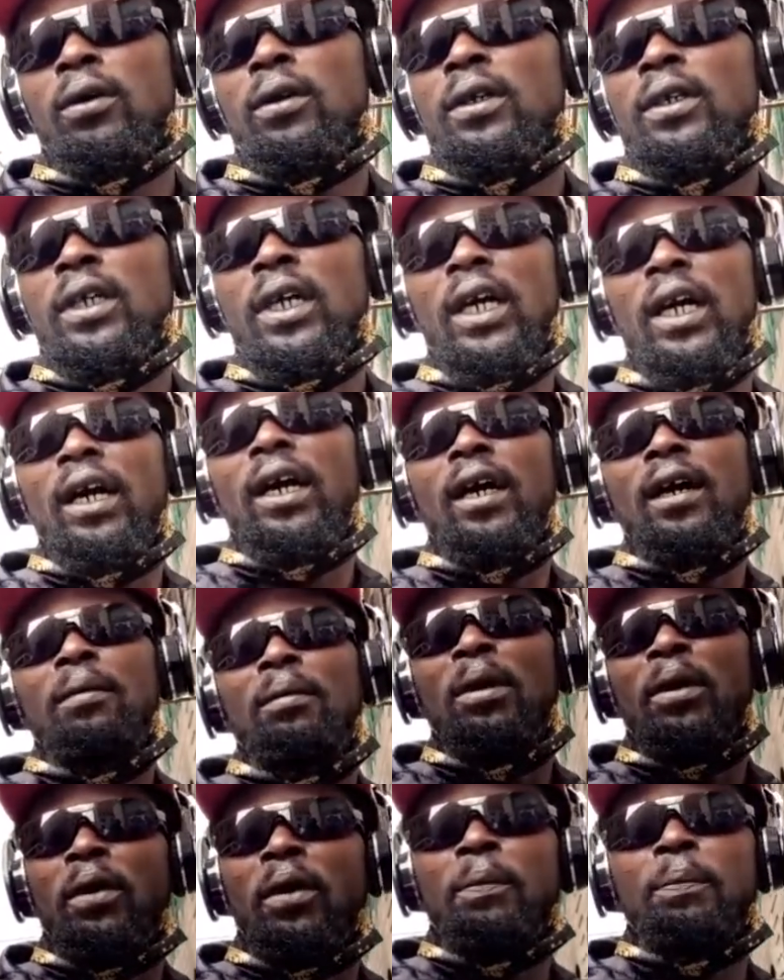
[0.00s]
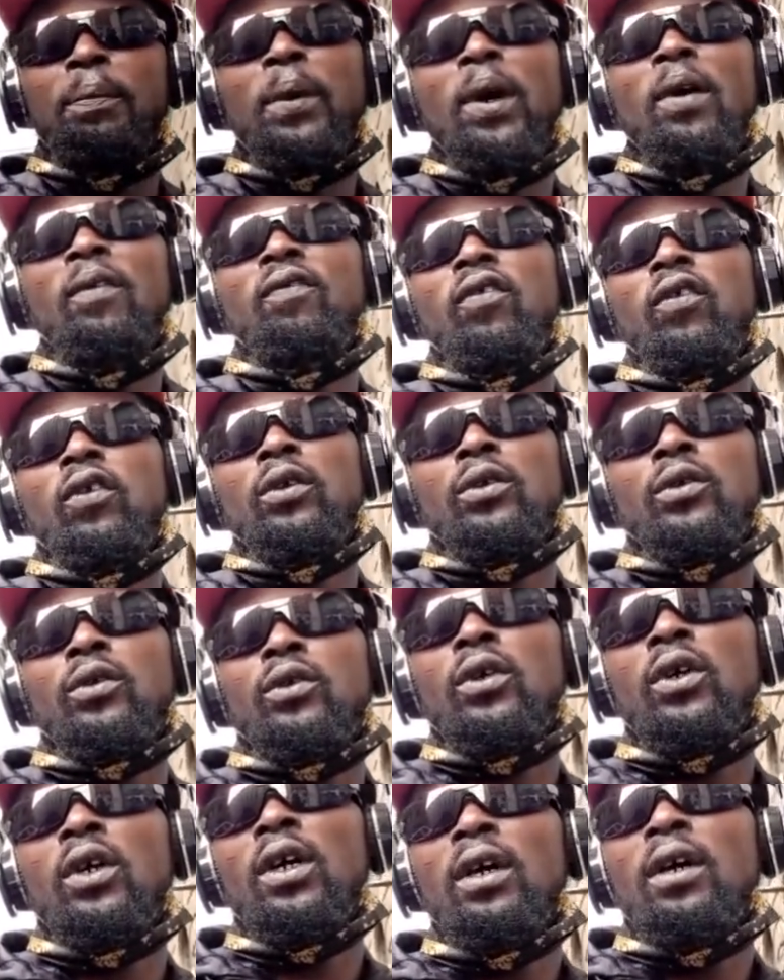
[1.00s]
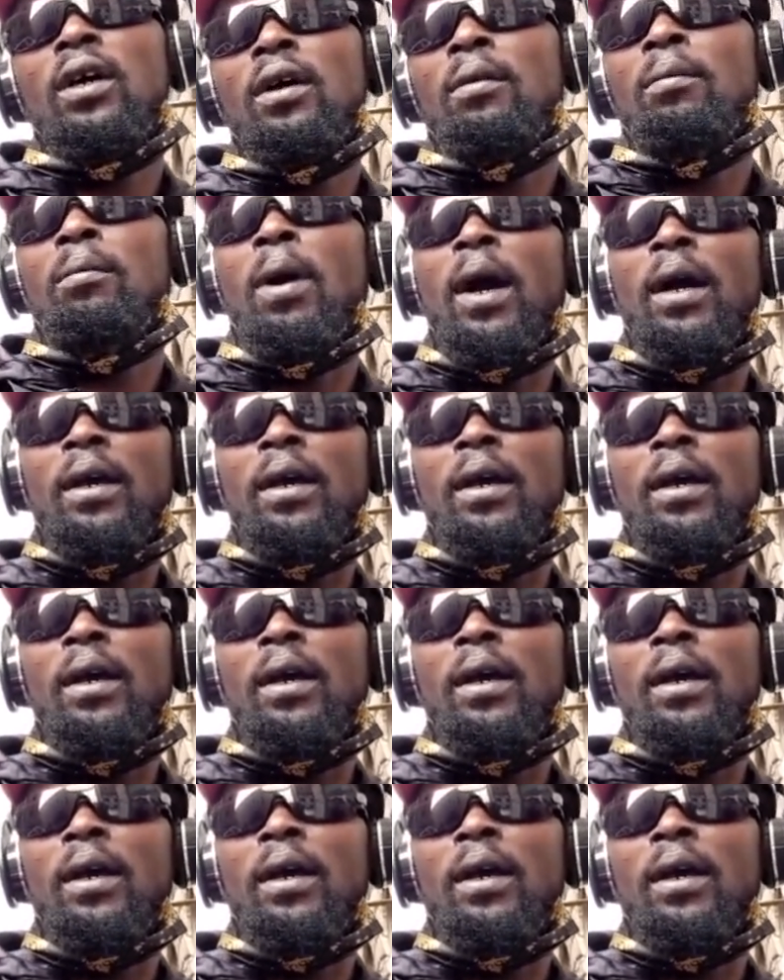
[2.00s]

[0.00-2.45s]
Yeah, me repair phones. Oh repair phones.